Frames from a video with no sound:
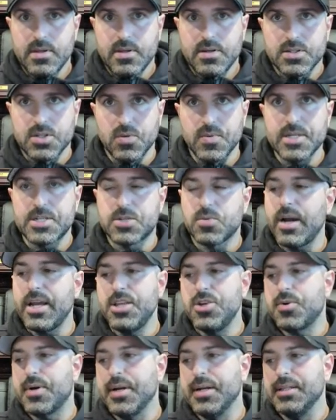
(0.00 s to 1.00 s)
So this way
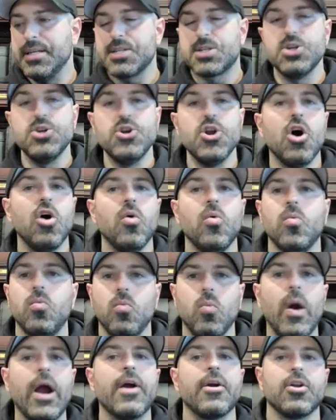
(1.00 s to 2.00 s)
you can at least know
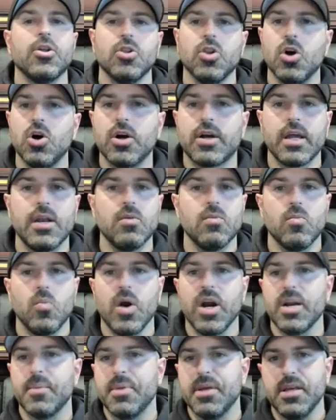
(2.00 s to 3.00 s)
where to look and
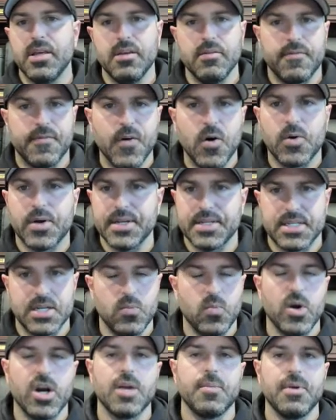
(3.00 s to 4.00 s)
where to be focused
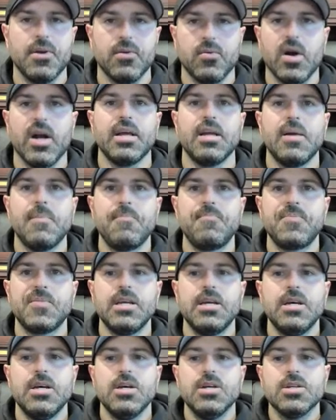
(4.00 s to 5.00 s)
and where to be ready.
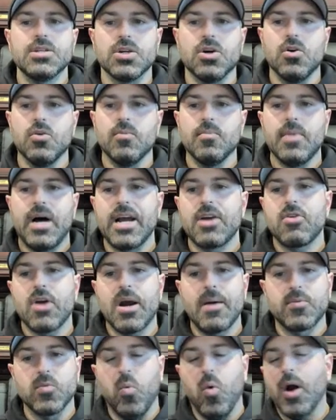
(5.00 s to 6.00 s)
So I
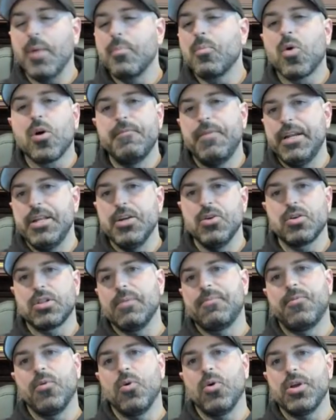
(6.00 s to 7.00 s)
grabbed one more video
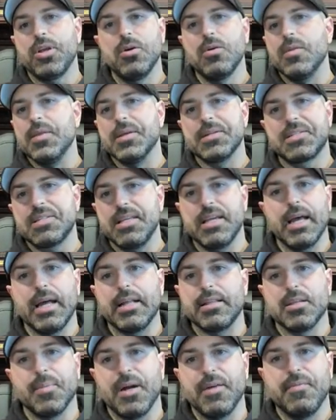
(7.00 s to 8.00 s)
clip for you, and this is the
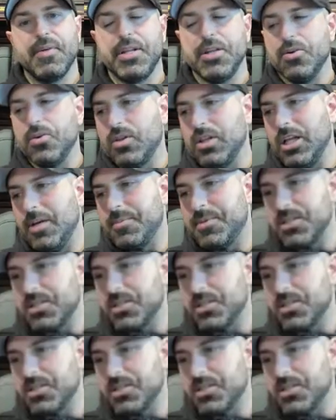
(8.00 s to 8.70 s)
end of my video clips.